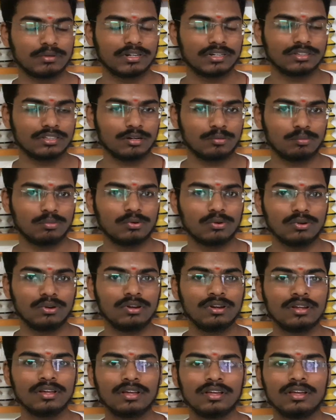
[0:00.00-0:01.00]
in the poll,
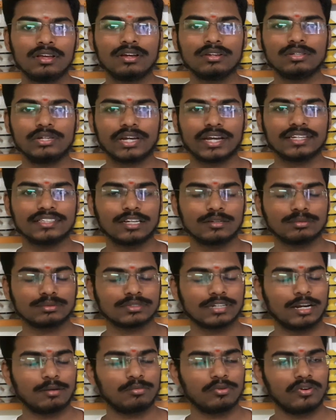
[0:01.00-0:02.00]
you can
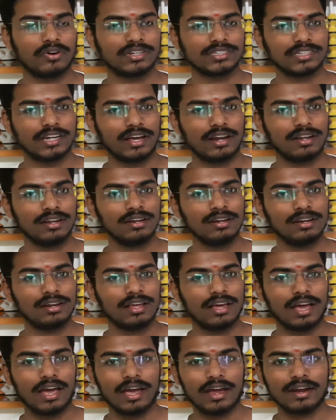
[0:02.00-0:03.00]
subscribe to our channel,
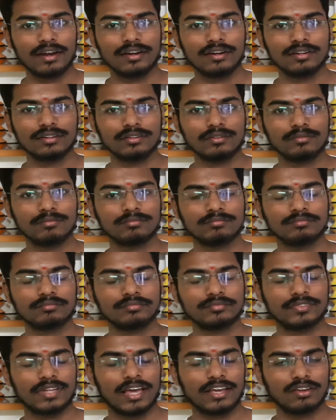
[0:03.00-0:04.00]
and
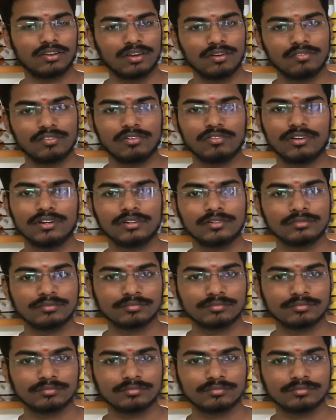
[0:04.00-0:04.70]
thank you everyone.